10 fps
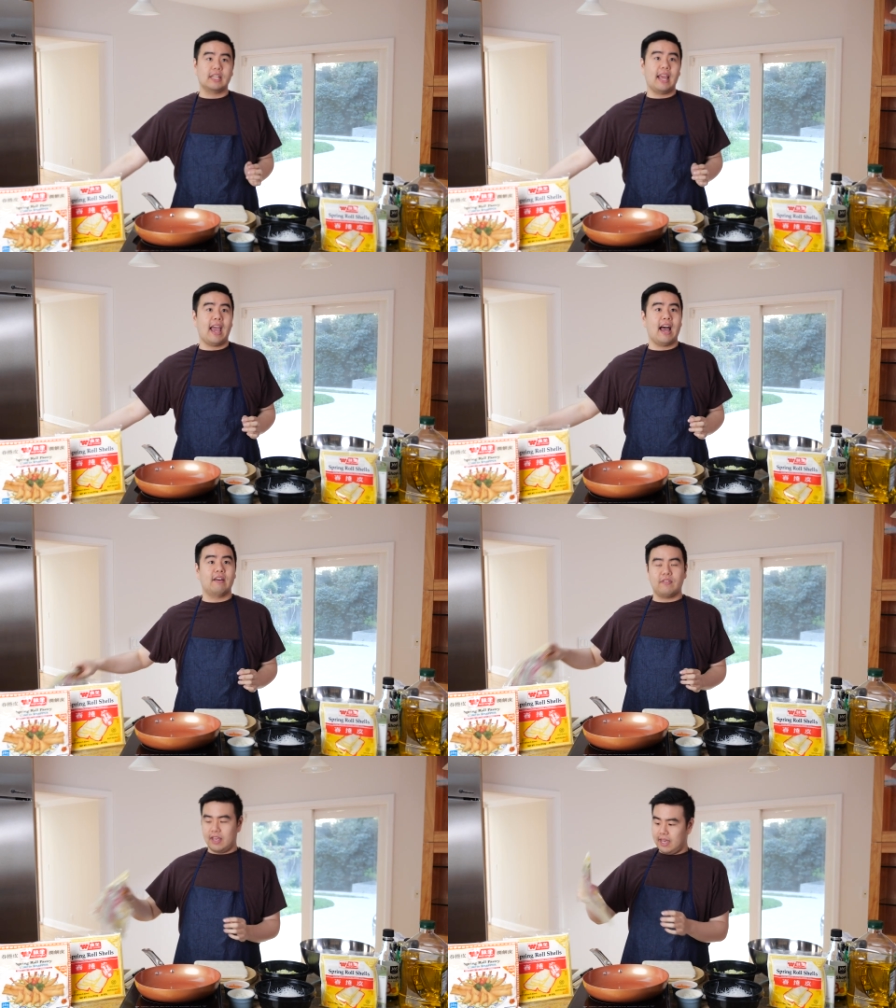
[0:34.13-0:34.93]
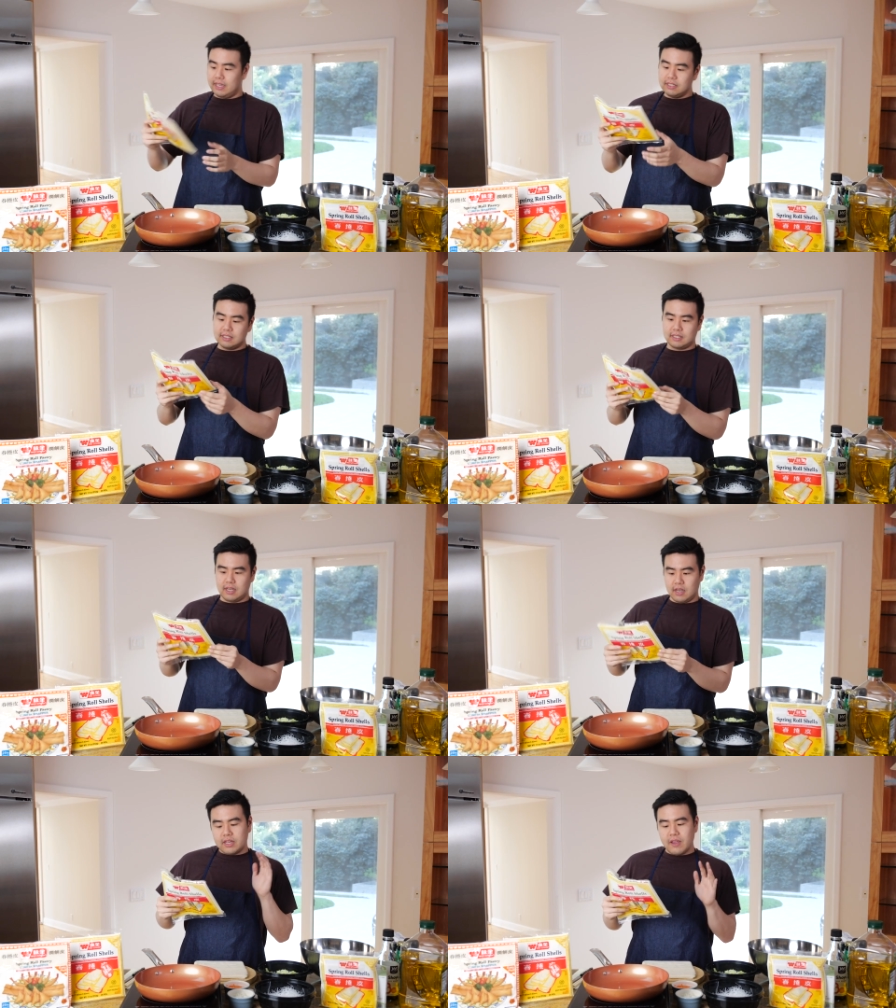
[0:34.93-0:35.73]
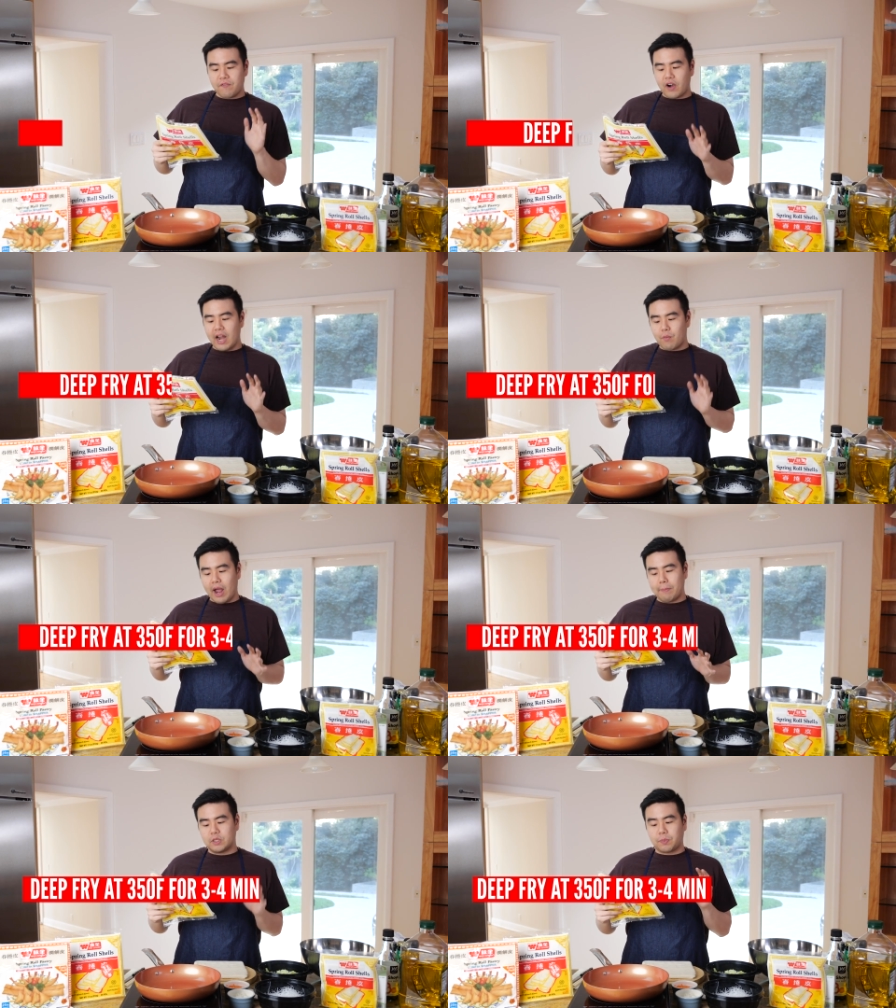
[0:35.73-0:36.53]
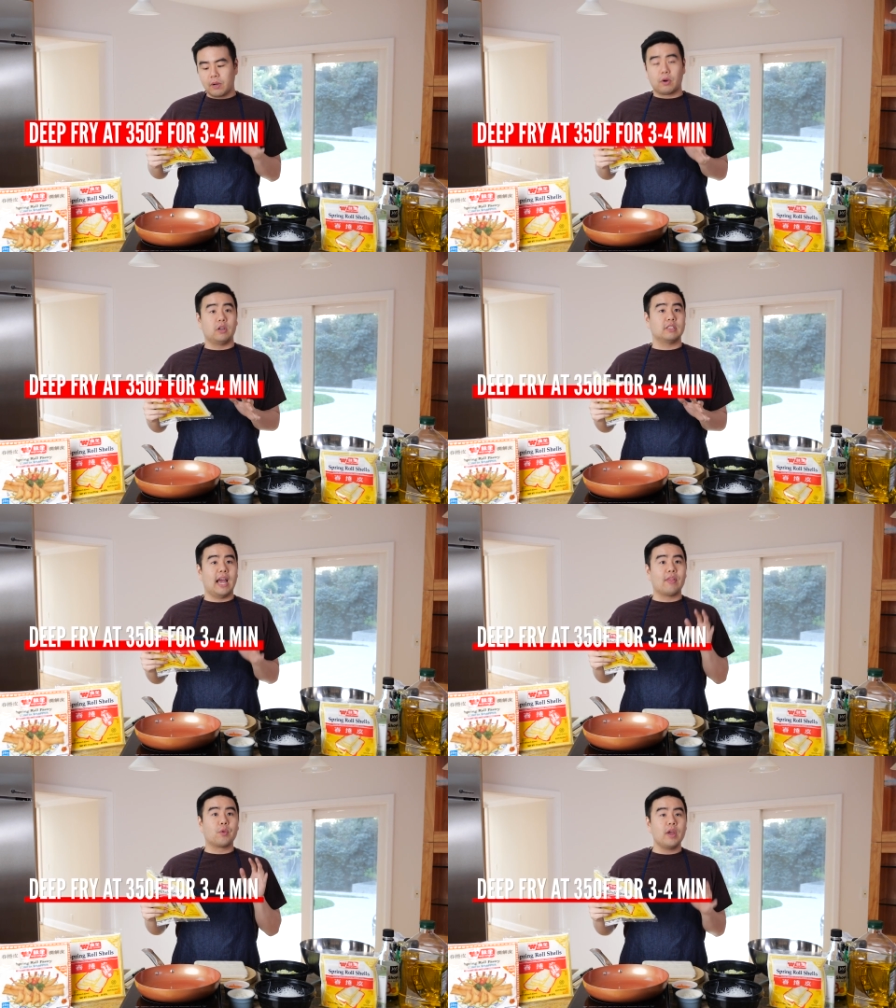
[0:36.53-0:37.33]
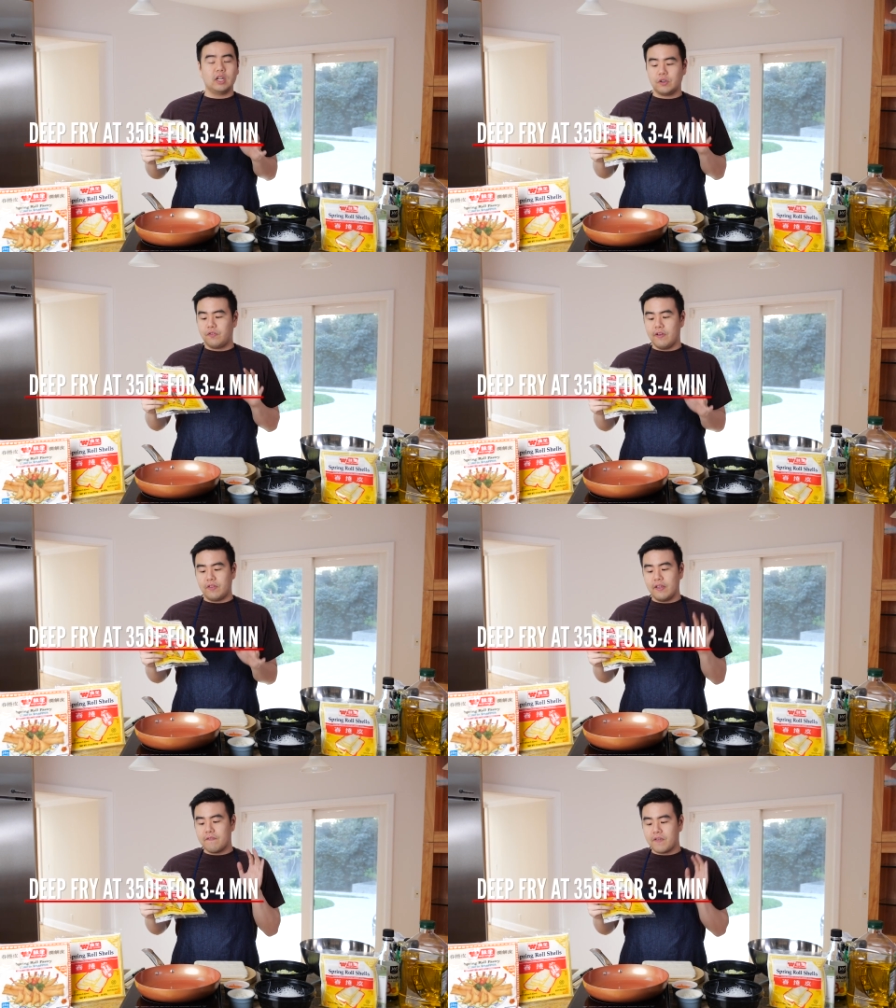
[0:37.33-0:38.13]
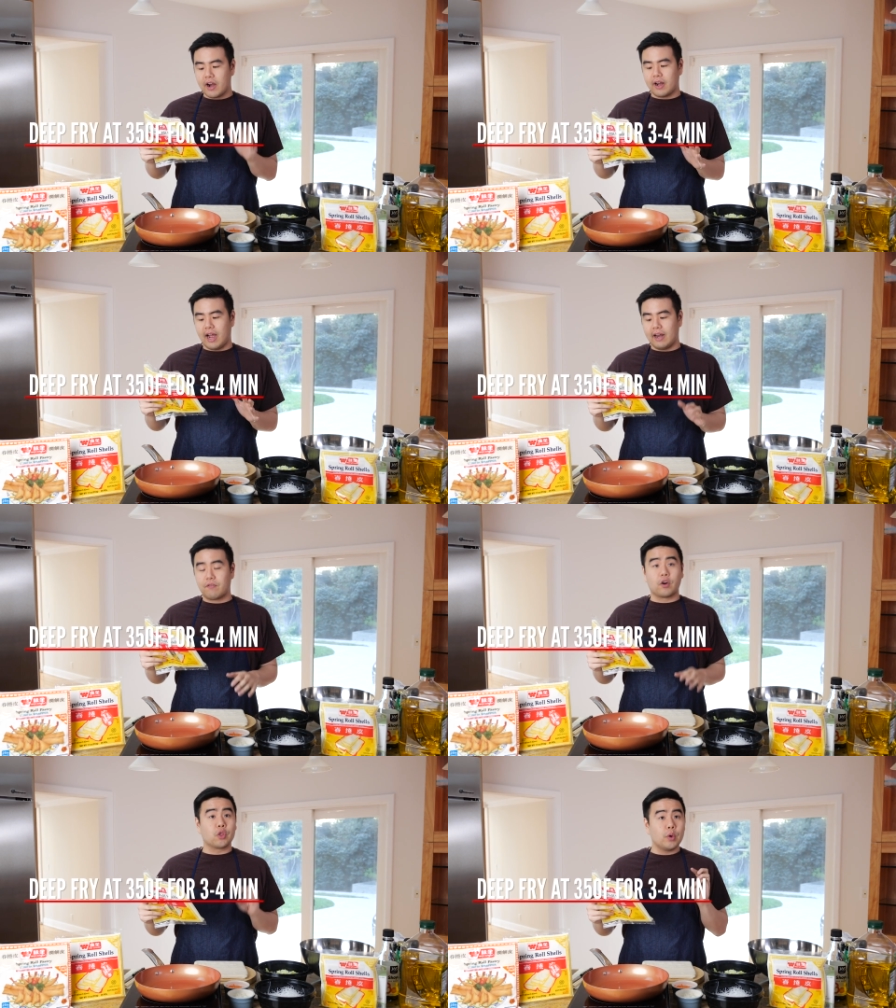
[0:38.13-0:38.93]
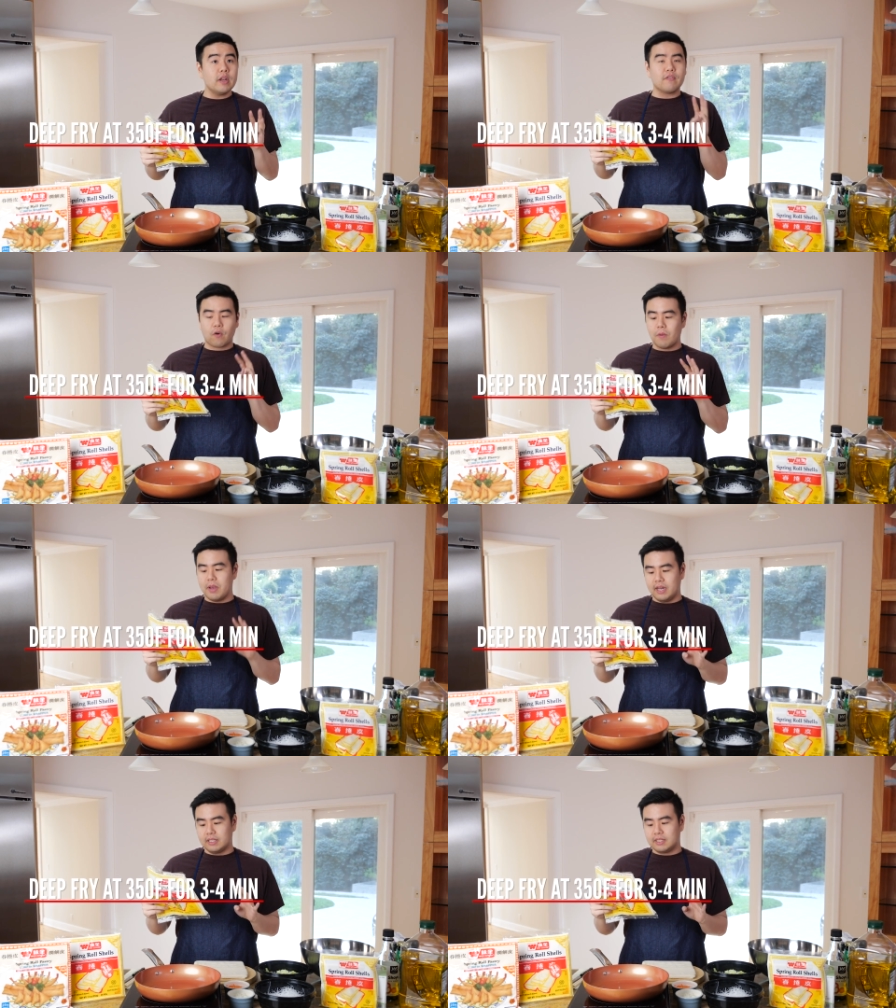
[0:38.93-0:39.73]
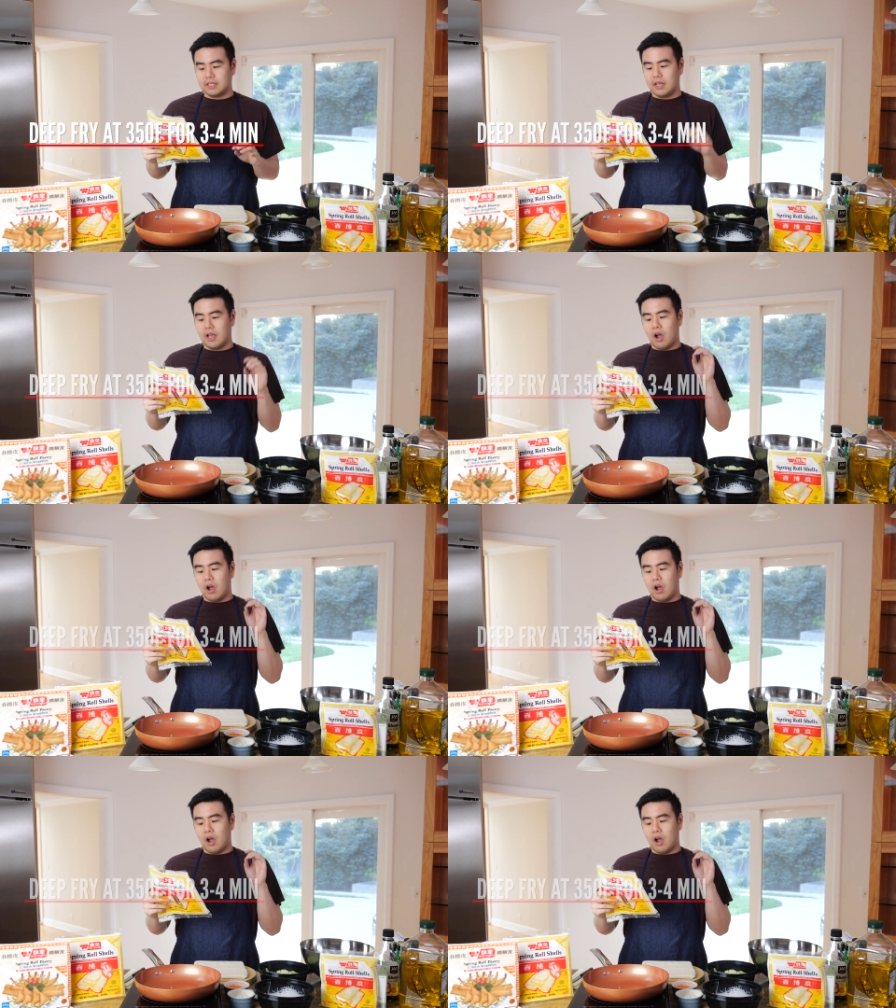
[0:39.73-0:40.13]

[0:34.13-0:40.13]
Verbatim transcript: that they have is deep fry wrapped spring rolls at three hundred fifty Fahrenheit for three to four minutes